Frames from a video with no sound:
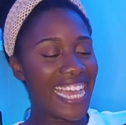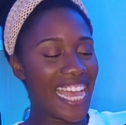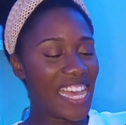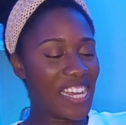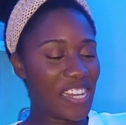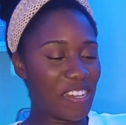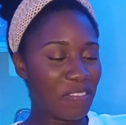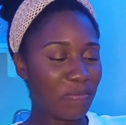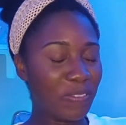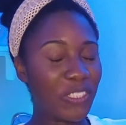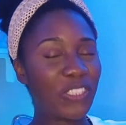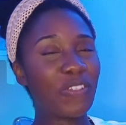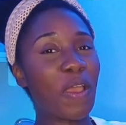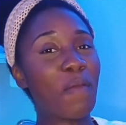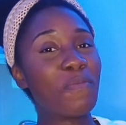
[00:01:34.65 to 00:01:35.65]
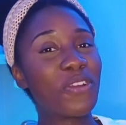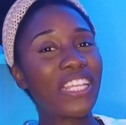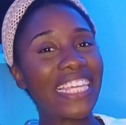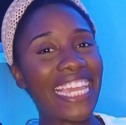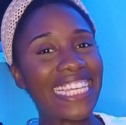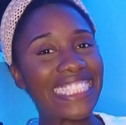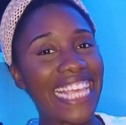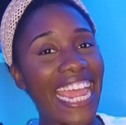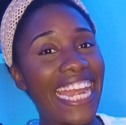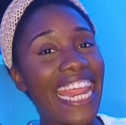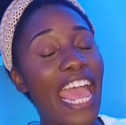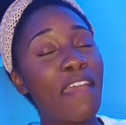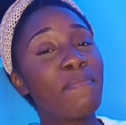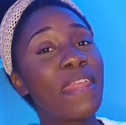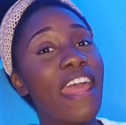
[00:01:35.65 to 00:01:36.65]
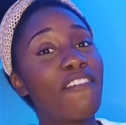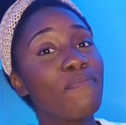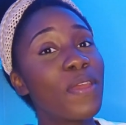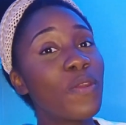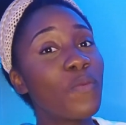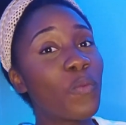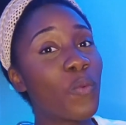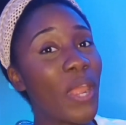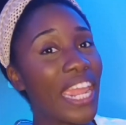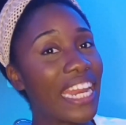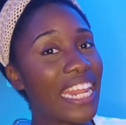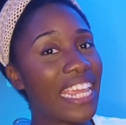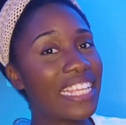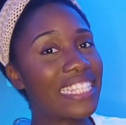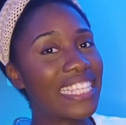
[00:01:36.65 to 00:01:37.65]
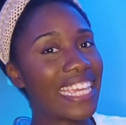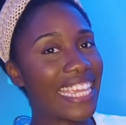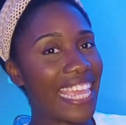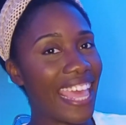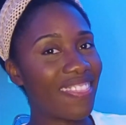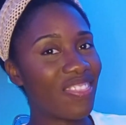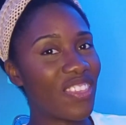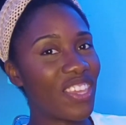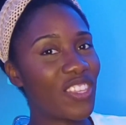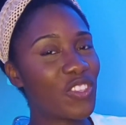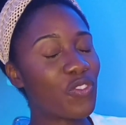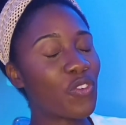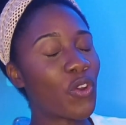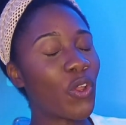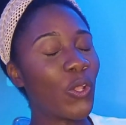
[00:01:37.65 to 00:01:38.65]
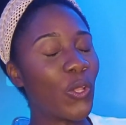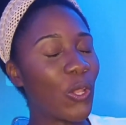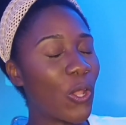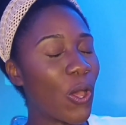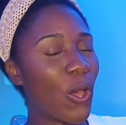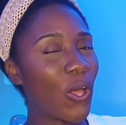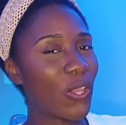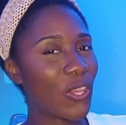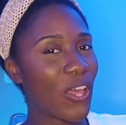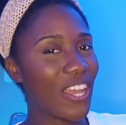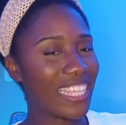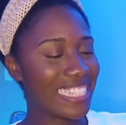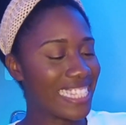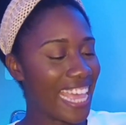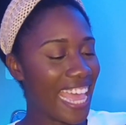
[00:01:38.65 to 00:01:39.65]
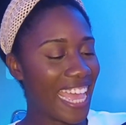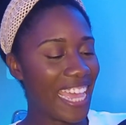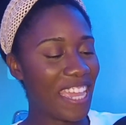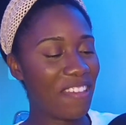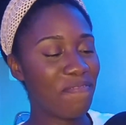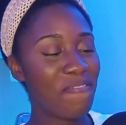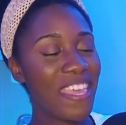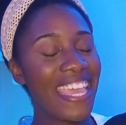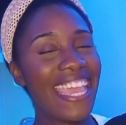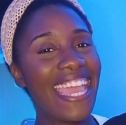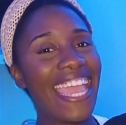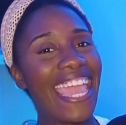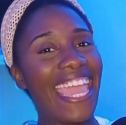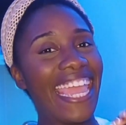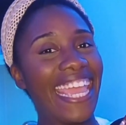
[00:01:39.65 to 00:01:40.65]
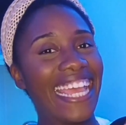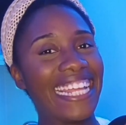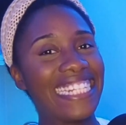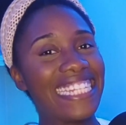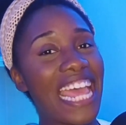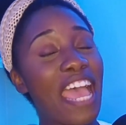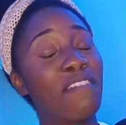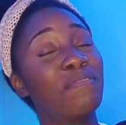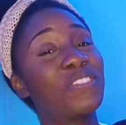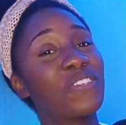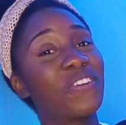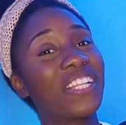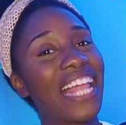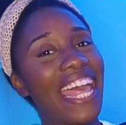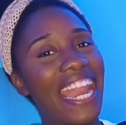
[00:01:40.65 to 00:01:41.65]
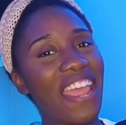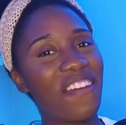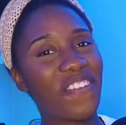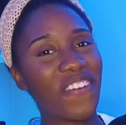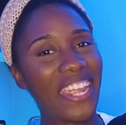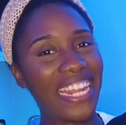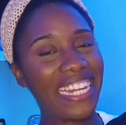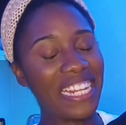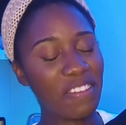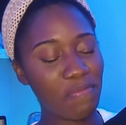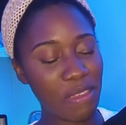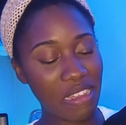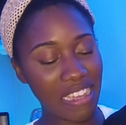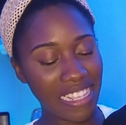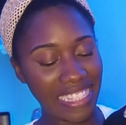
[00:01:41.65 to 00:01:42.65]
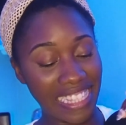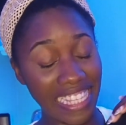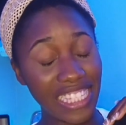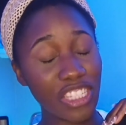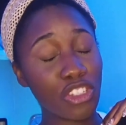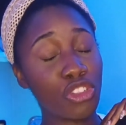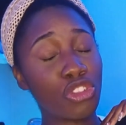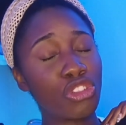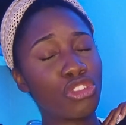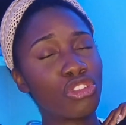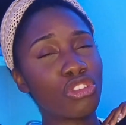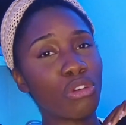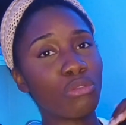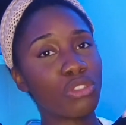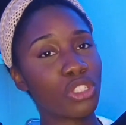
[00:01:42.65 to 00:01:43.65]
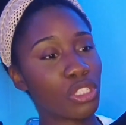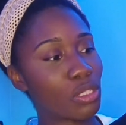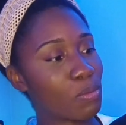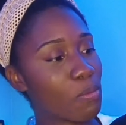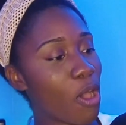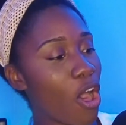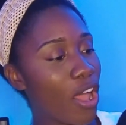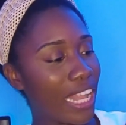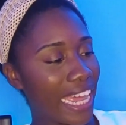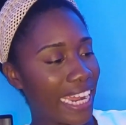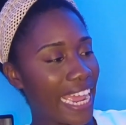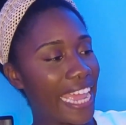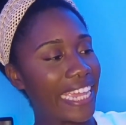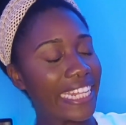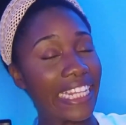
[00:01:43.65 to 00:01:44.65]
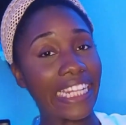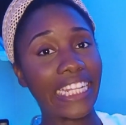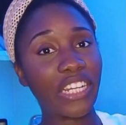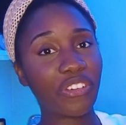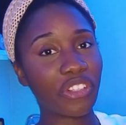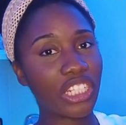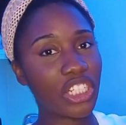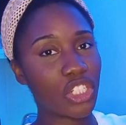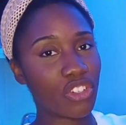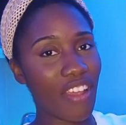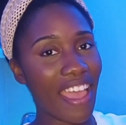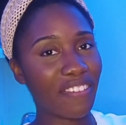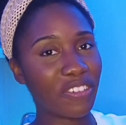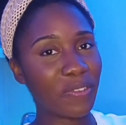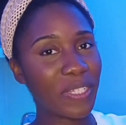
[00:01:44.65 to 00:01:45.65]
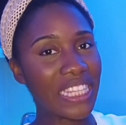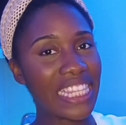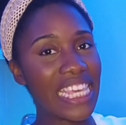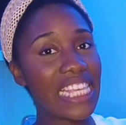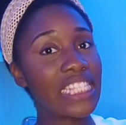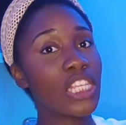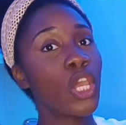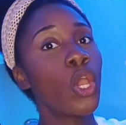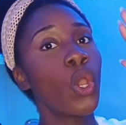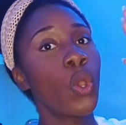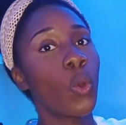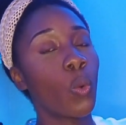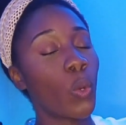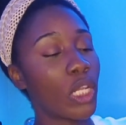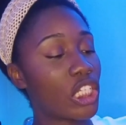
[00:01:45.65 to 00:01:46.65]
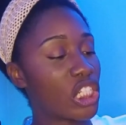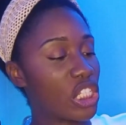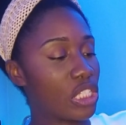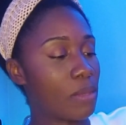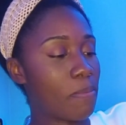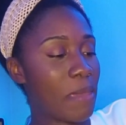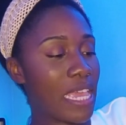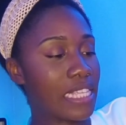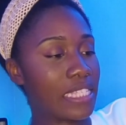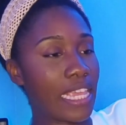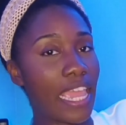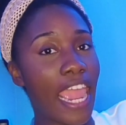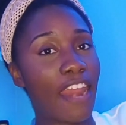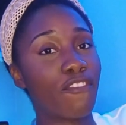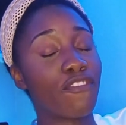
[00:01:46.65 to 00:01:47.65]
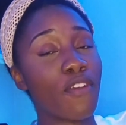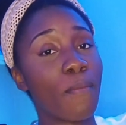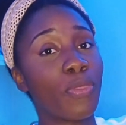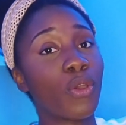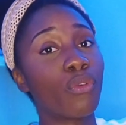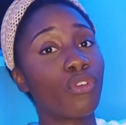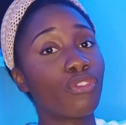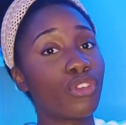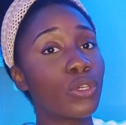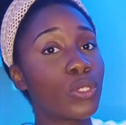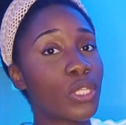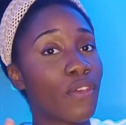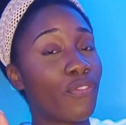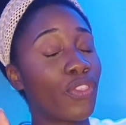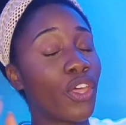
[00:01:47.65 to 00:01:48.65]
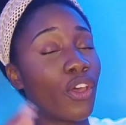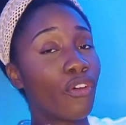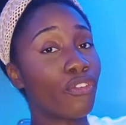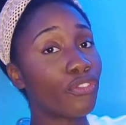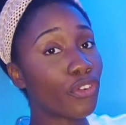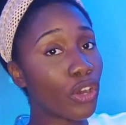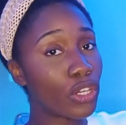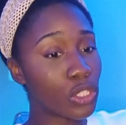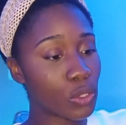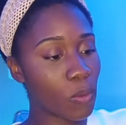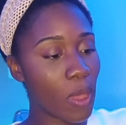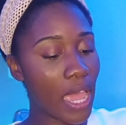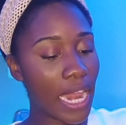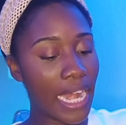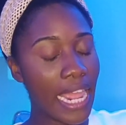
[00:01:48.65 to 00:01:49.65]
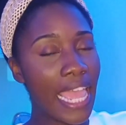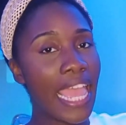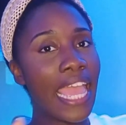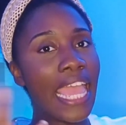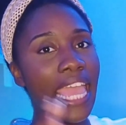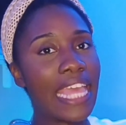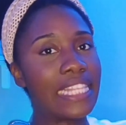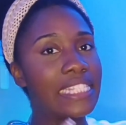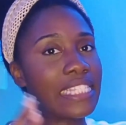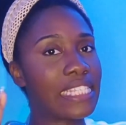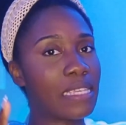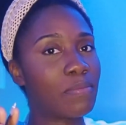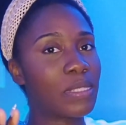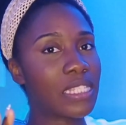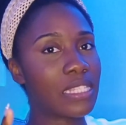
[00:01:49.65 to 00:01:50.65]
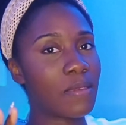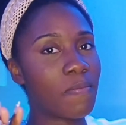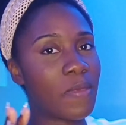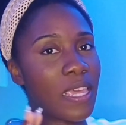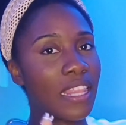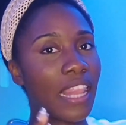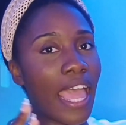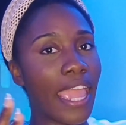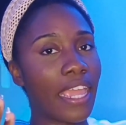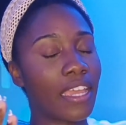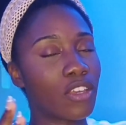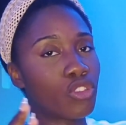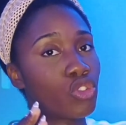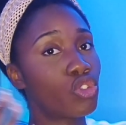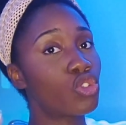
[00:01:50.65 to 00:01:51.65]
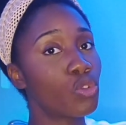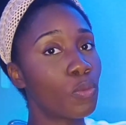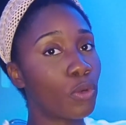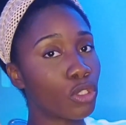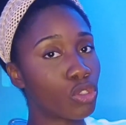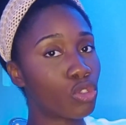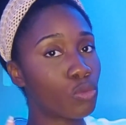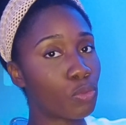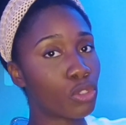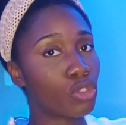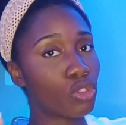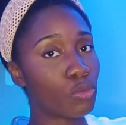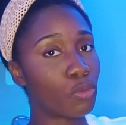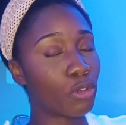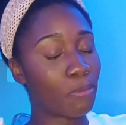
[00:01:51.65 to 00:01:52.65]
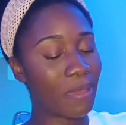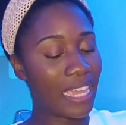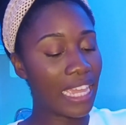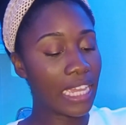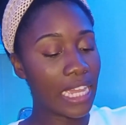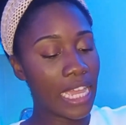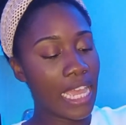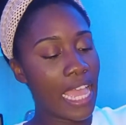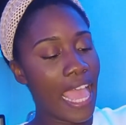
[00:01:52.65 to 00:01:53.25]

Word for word: Um, so I'm really excited. I mean, I've been waiting to get this for a long, long time. And I'm so glad I waited because this is so small. Like, I can literally travel with this, which is amazing. And from the reviews of the first one, it seems to be like super, super, super big.